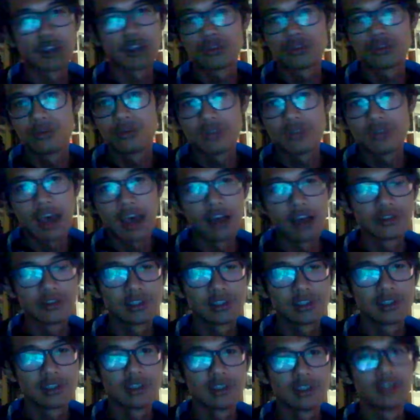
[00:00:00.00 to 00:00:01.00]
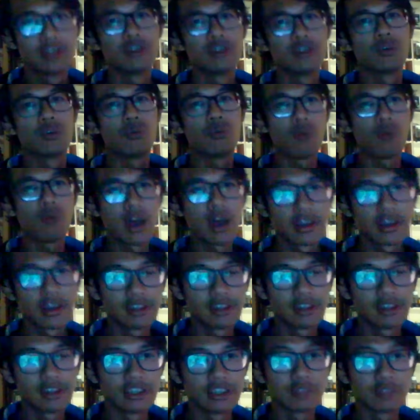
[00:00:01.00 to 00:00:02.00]
about 2,000
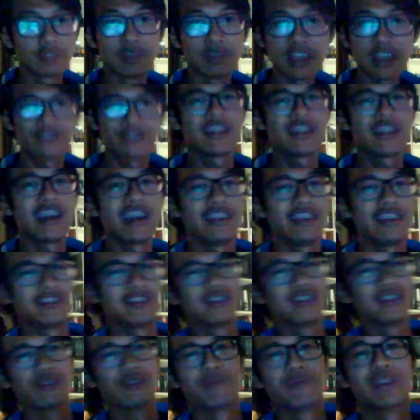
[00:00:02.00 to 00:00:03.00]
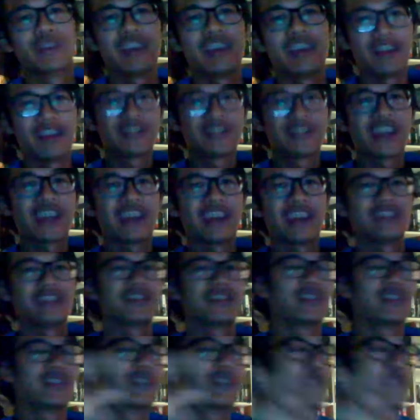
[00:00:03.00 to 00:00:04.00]
Wildlings. But they have giants though,
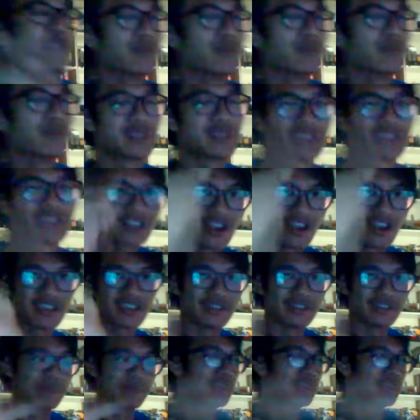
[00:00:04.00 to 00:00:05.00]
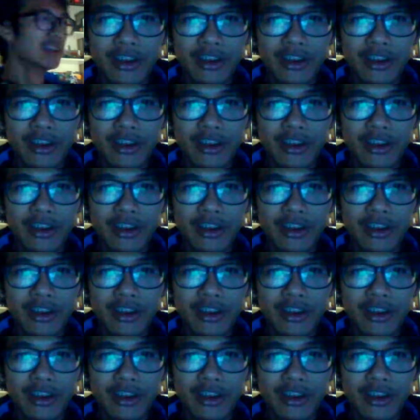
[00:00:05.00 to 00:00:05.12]
which is awesome.